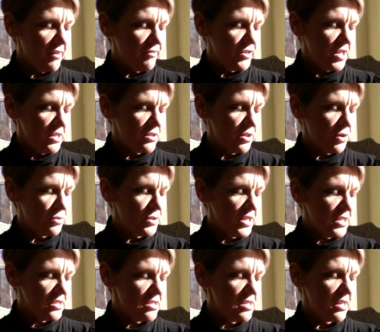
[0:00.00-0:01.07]
of the
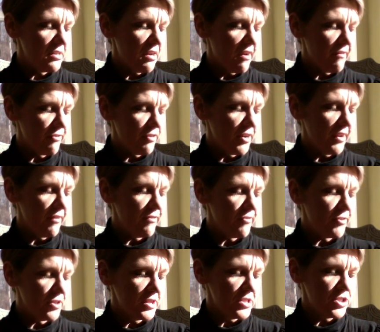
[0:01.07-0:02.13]
atoning sin offering
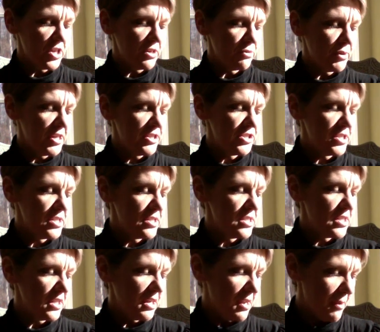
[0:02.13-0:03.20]
for the generations
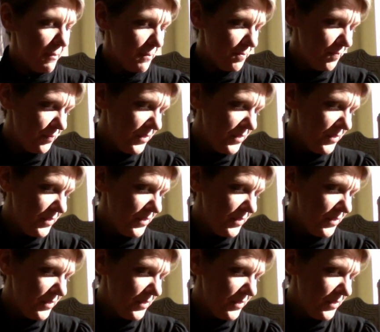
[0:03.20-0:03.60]
to come.